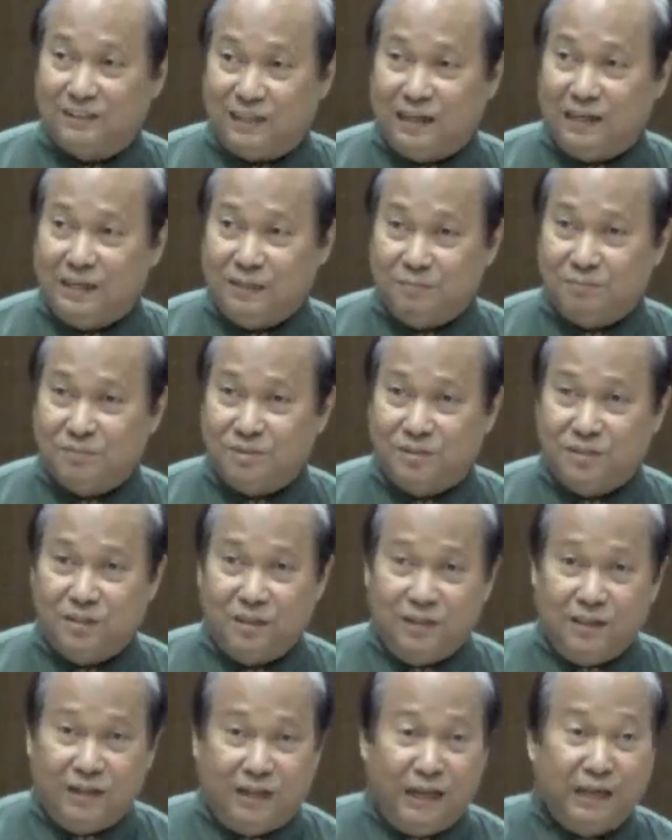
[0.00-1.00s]
times,
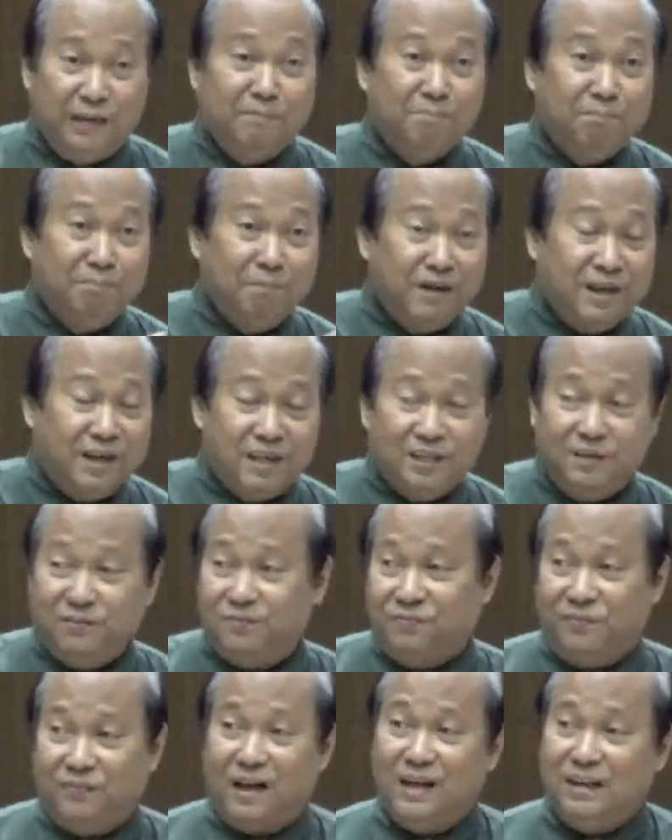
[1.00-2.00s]
and many
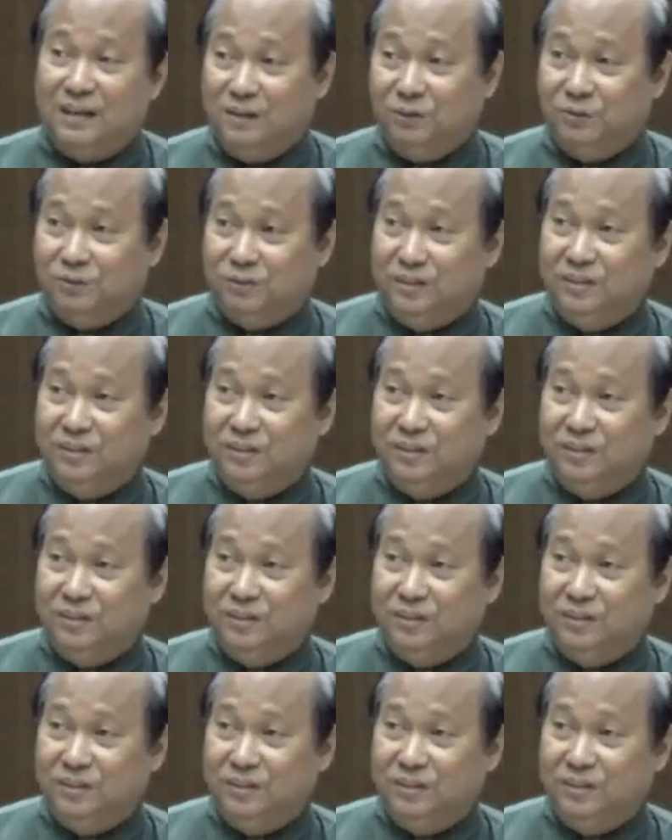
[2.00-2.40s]
followed,